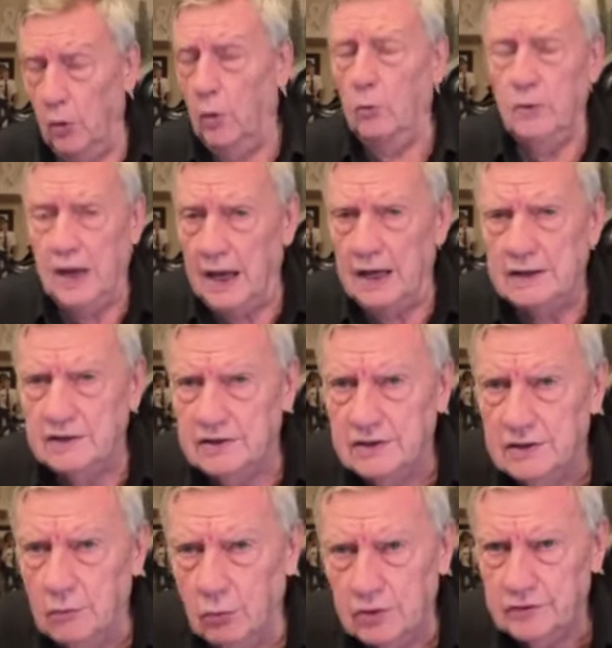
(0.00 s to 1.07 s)
all we had
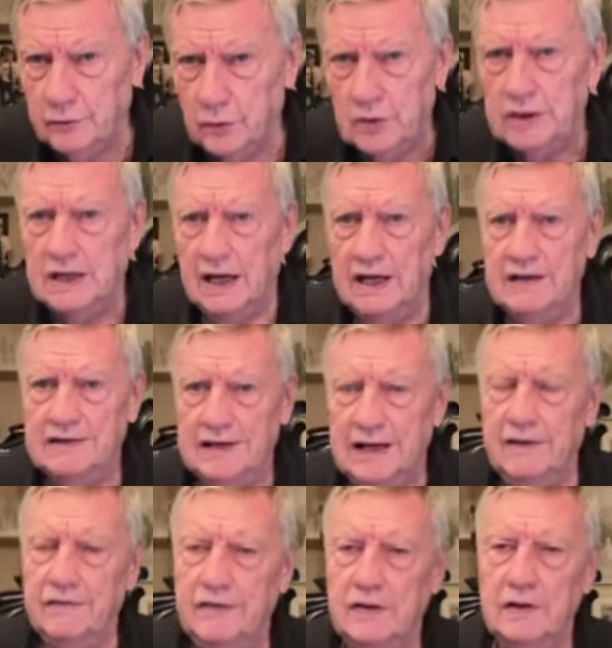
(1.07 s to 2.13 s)
was 40 days
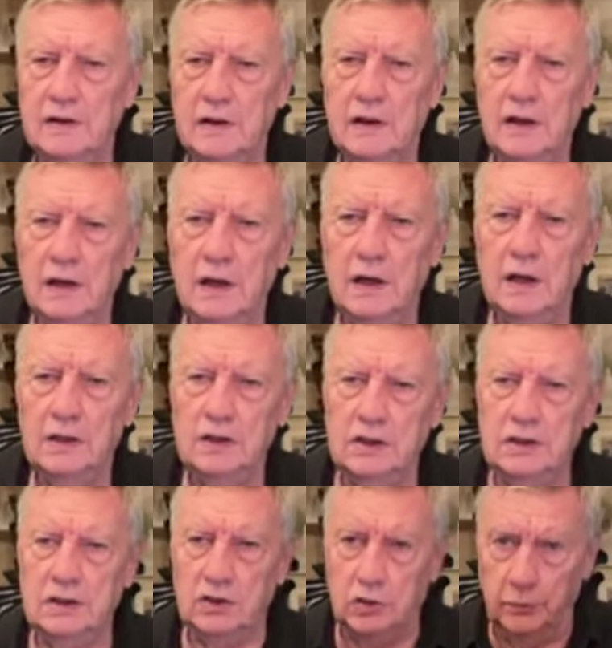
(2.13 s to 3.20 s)
left
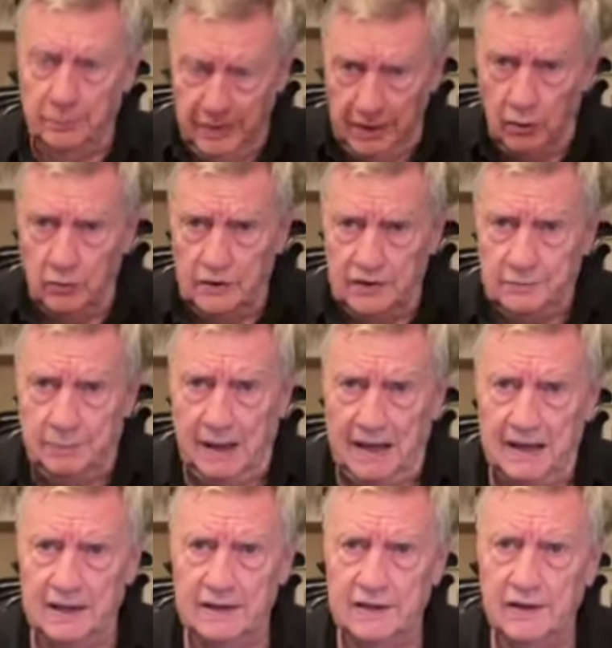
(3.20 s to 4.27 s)
to be on this
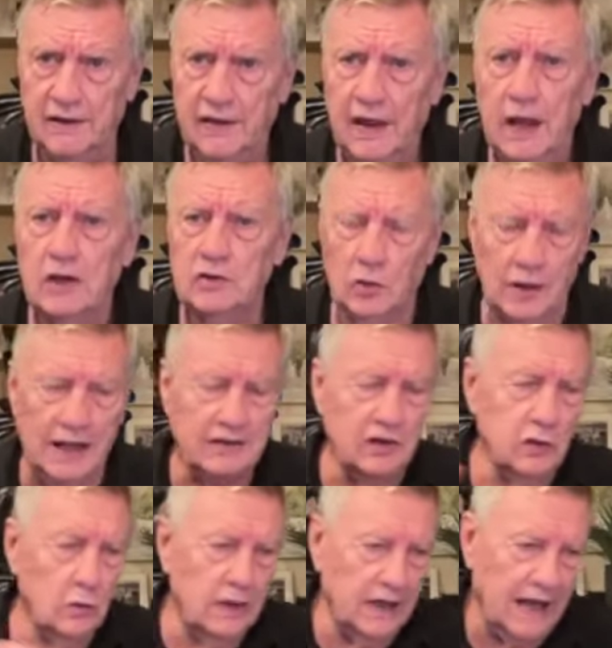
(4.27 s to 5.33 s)
planet. So
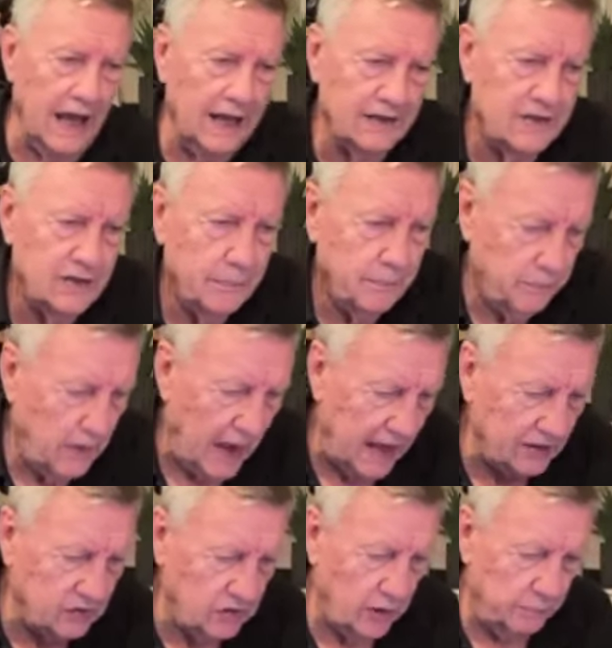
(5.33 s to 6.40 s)
let's look at
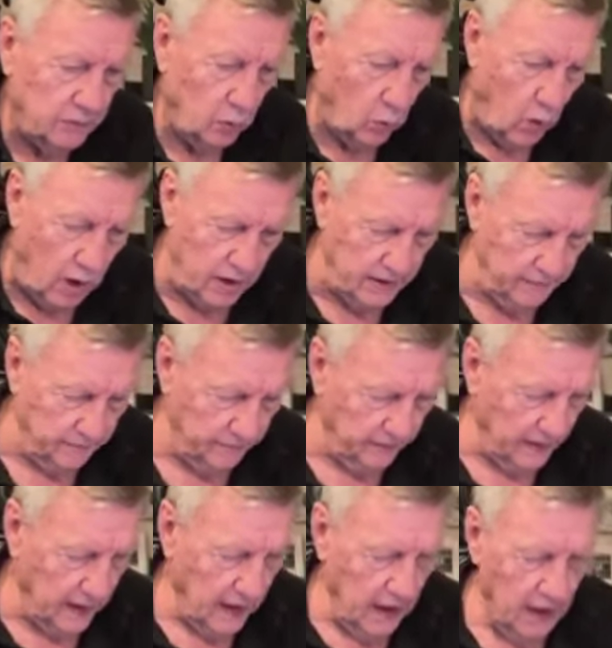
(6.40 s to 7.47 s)
Acts chapter 1,
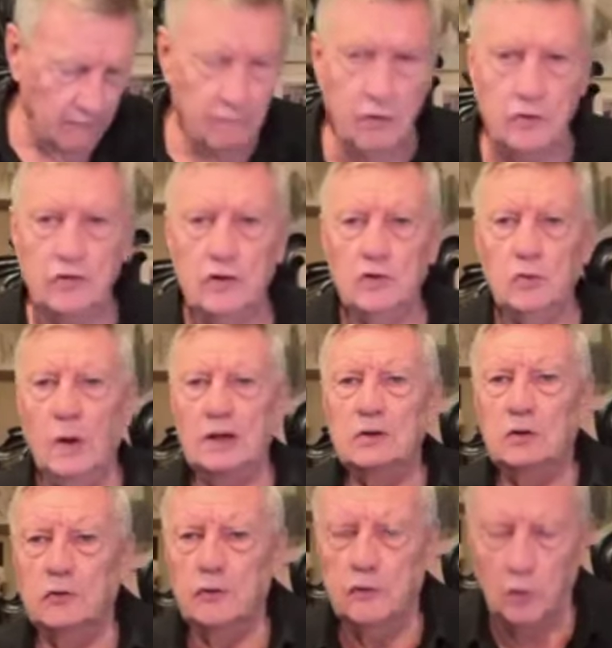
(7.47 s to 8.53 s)
verses
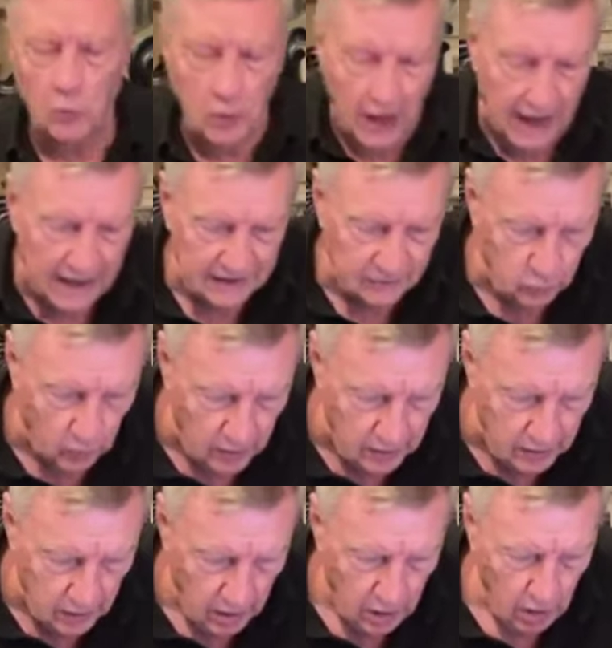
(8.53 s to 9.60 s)
1 to 4. Acts
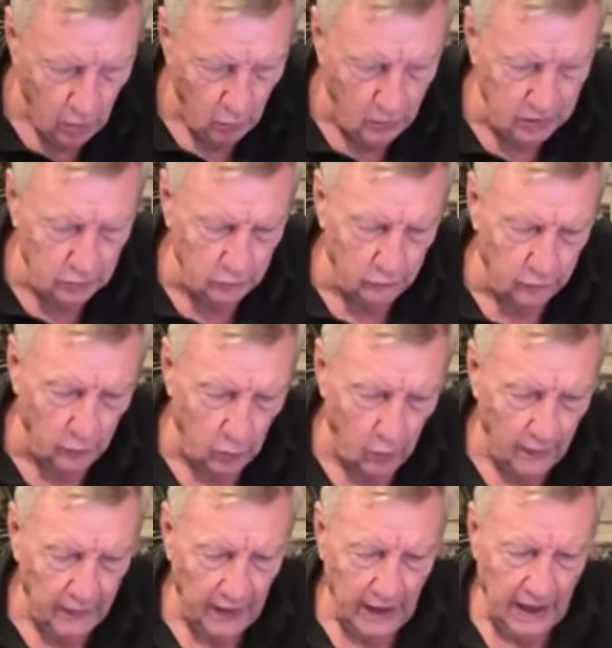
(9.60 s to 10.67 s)
1, 1 to
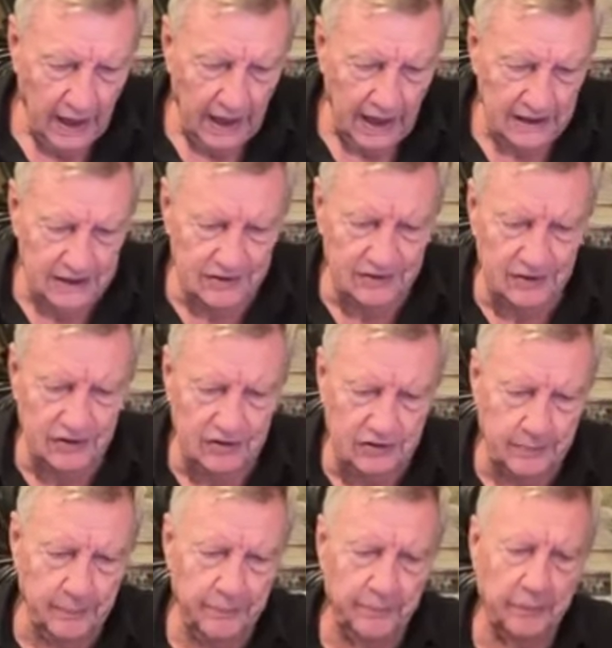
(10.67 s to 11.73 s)
4. And this
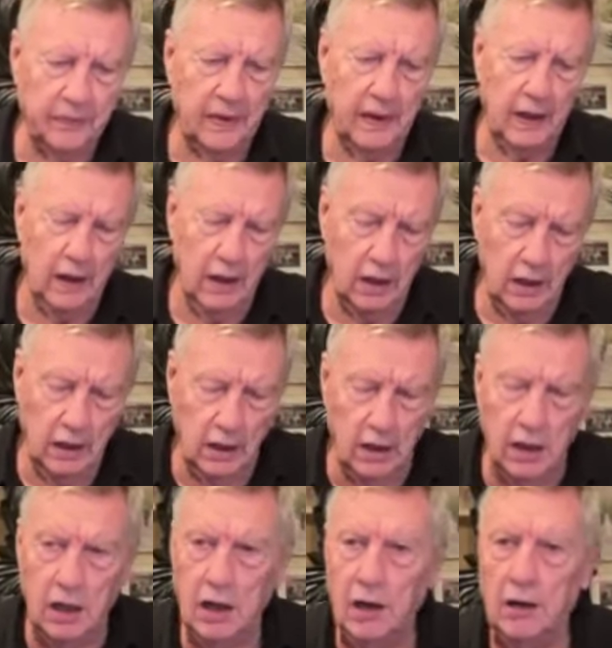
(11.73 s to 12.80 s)
is
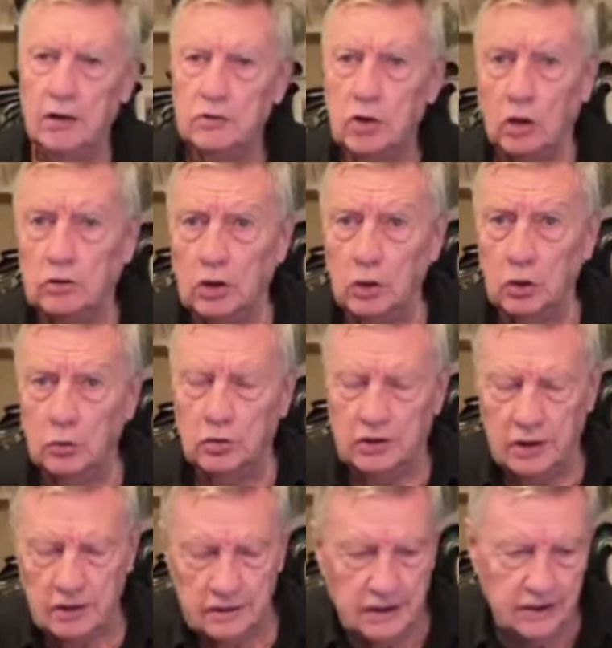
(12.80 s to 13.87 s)
Dr.
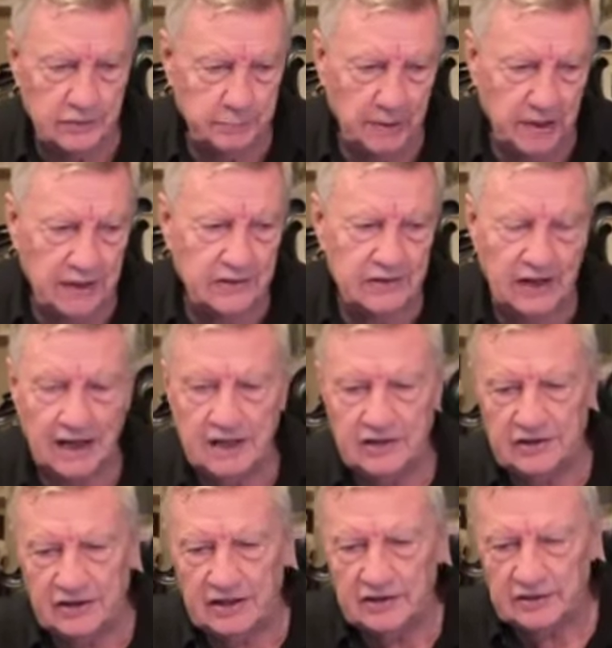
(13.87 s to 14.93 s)
Luke that speaks, and
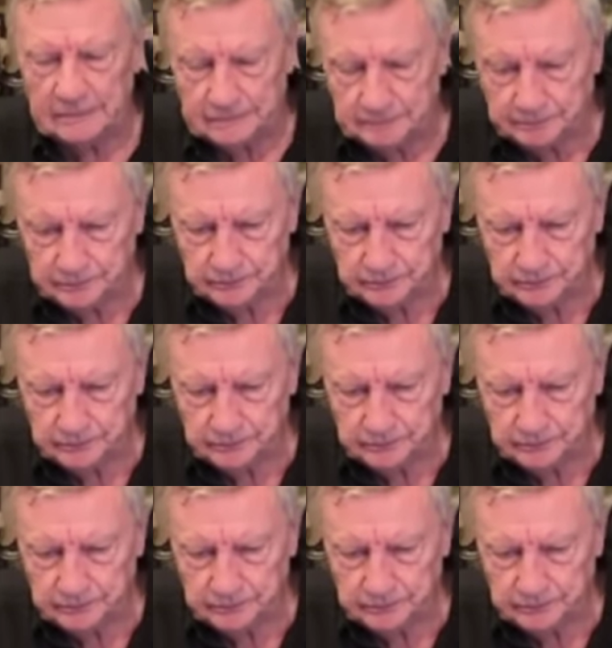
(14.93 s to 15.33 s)
he says,